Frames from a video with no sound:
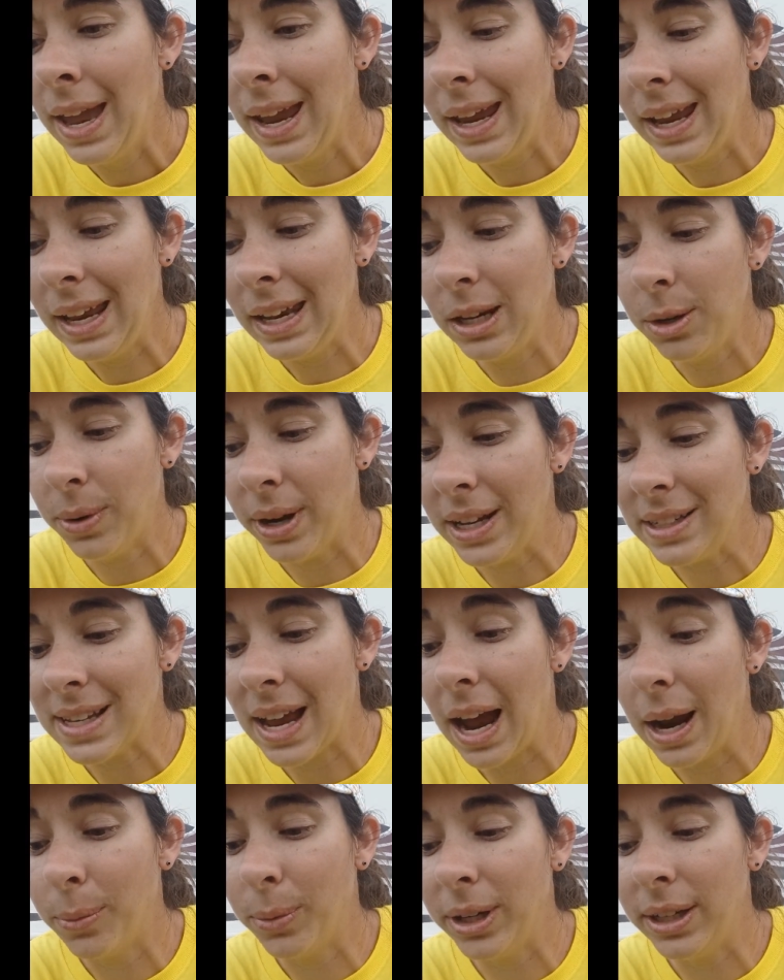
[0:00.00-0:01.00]
Anyways,
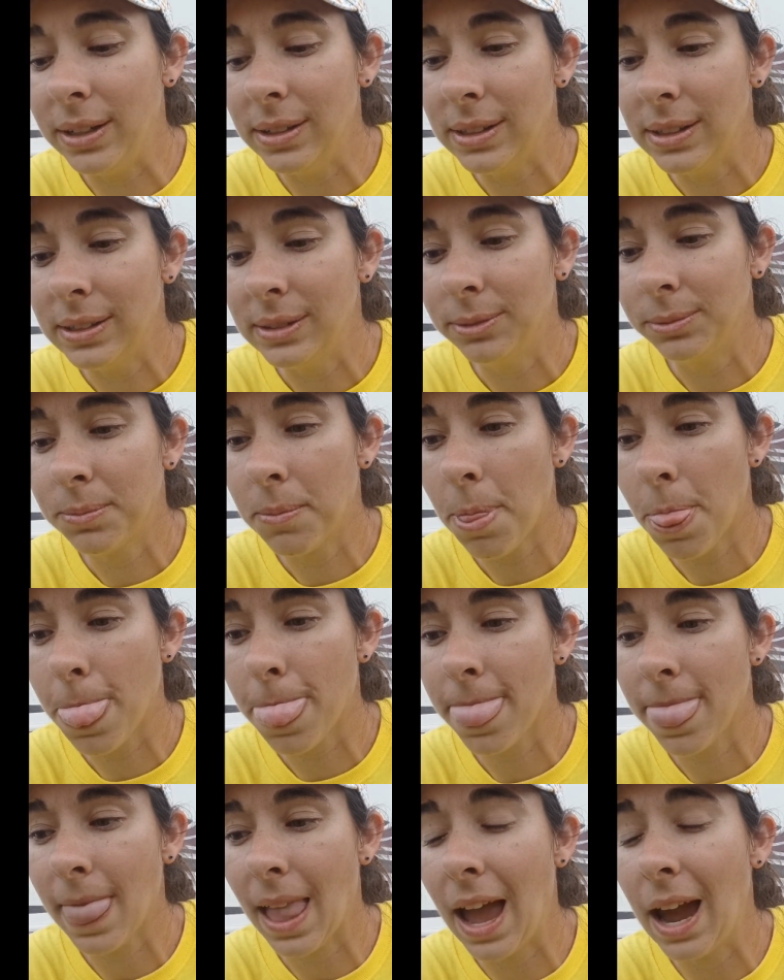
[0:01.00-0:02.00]
I would,
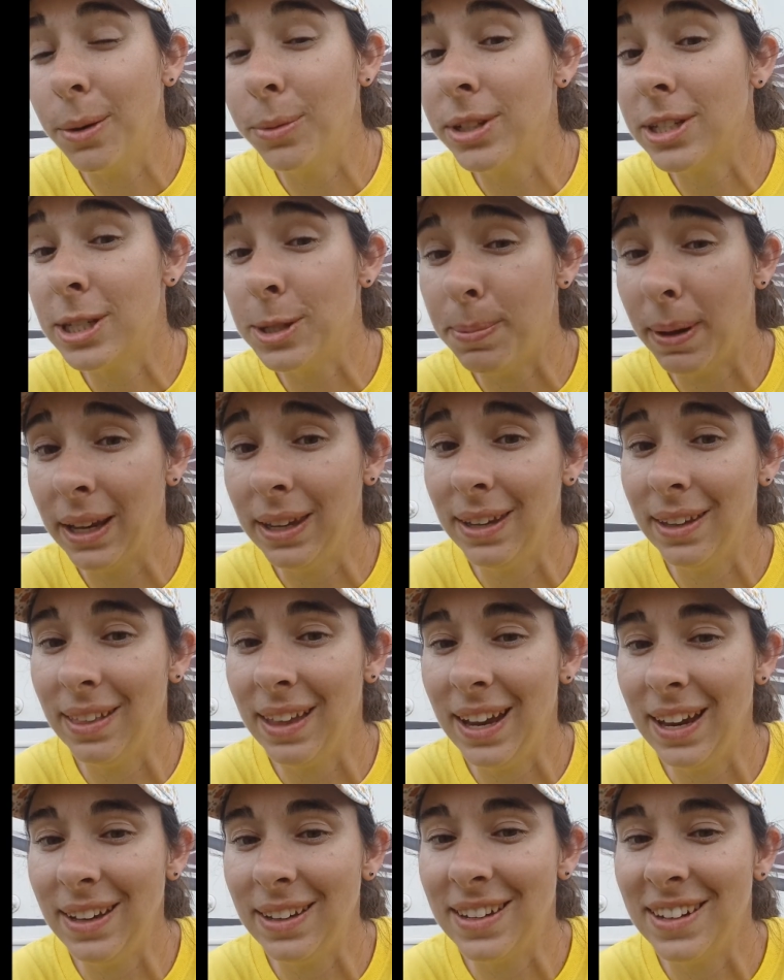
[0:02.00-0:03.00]
I would
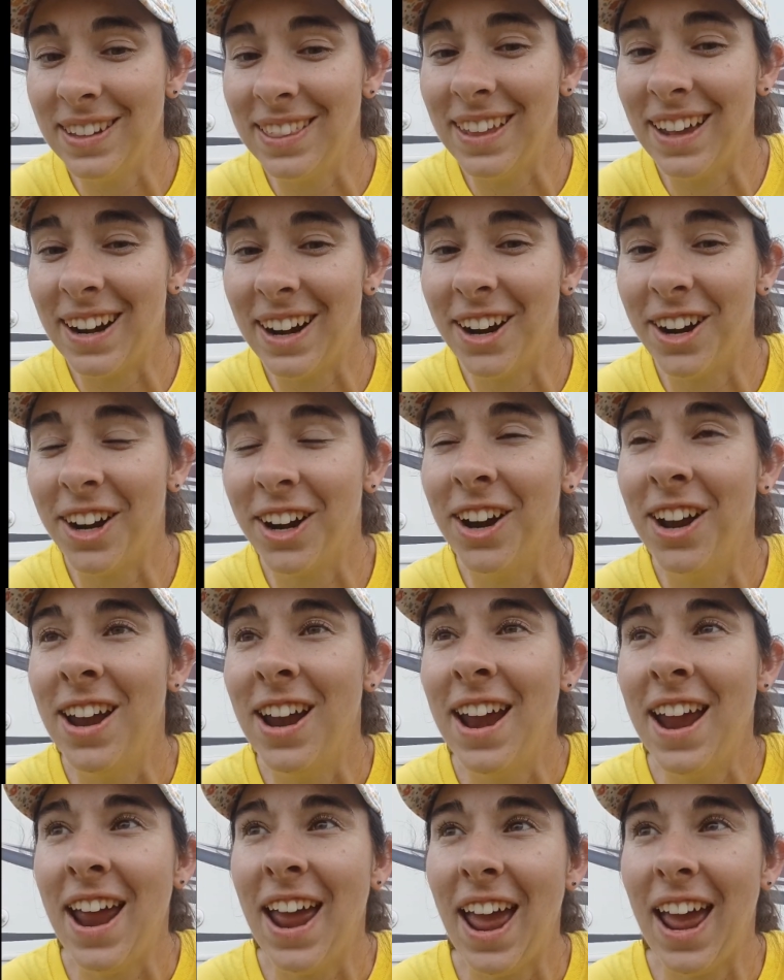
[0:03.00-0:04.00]
speculate that our
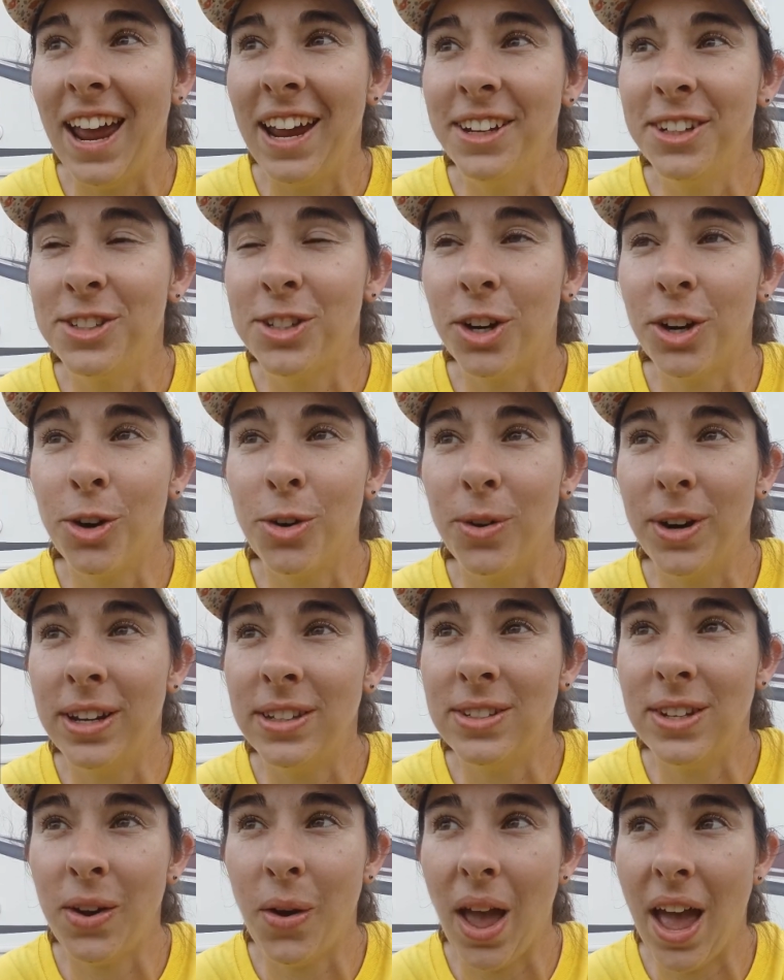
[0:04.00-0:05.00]
eggs are going
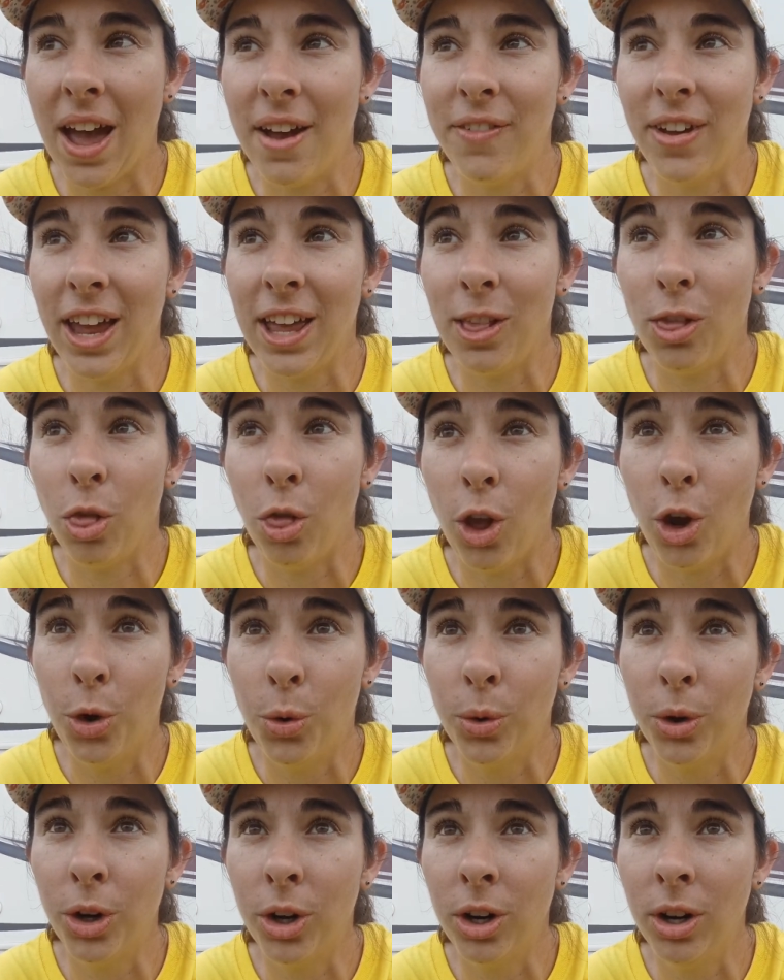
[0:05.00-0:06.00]
to have a
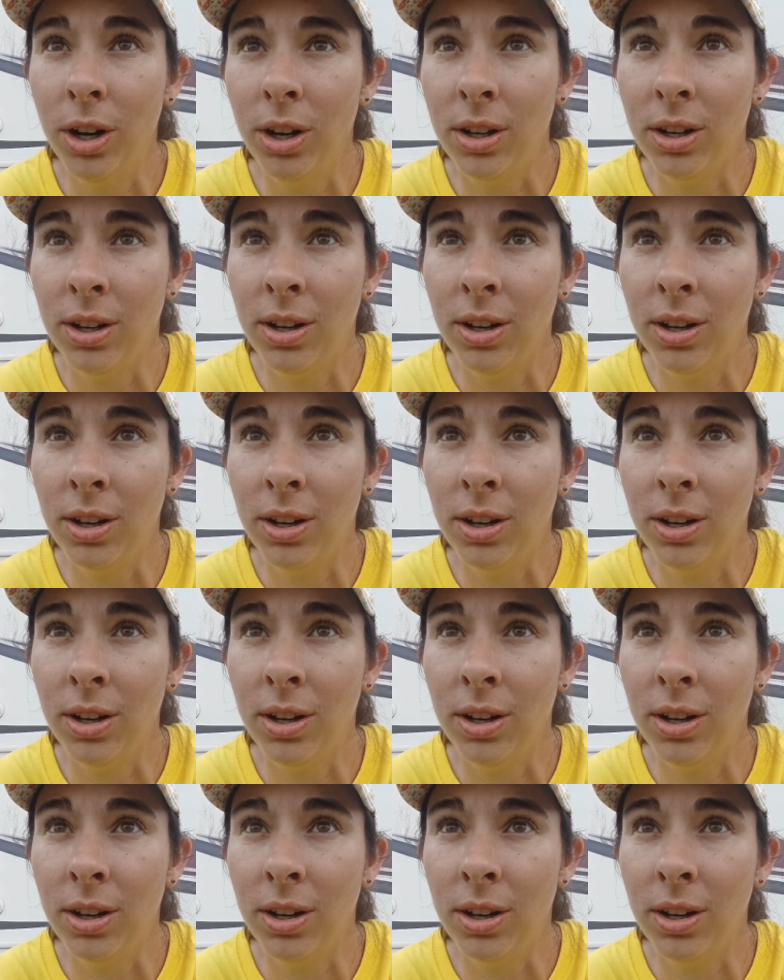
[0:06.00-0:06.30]
lower